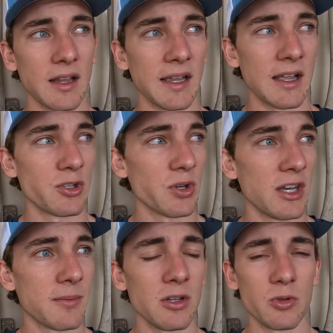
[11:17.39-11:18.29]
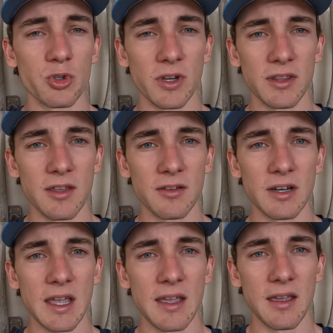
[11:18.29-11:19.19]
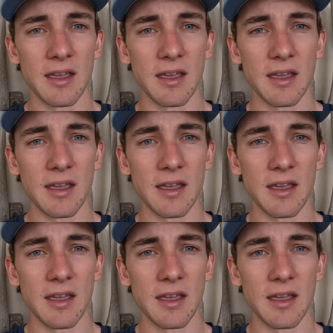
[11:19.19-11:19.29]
Like I trained him a new trick the other day